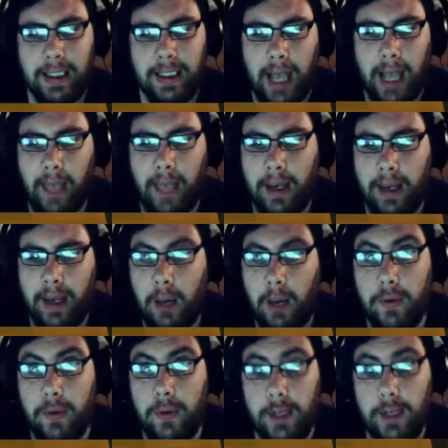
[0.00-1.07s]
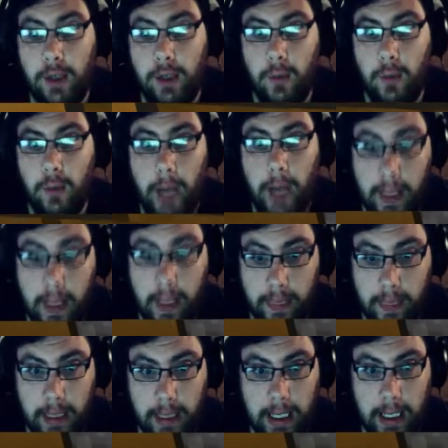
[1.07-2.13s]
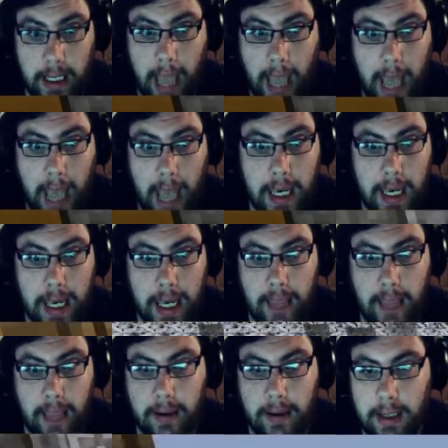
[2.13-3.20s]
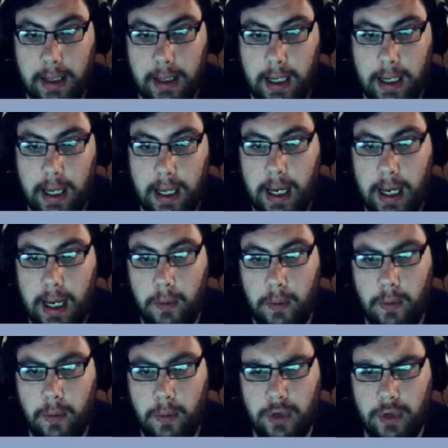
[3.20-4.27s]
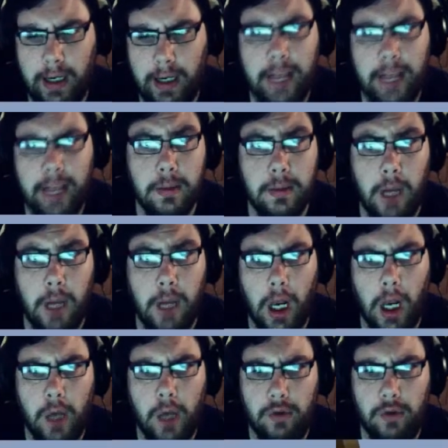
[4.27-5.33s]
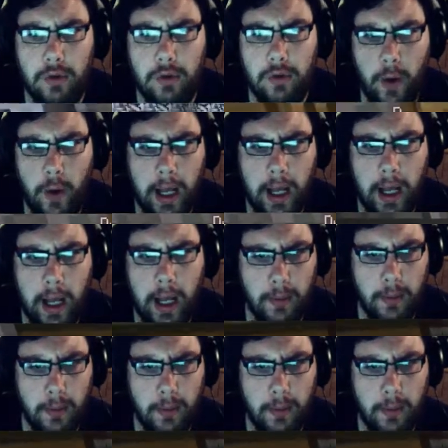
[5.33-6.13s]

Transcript: then I will see you in the nether and we will try to get some glowstone and some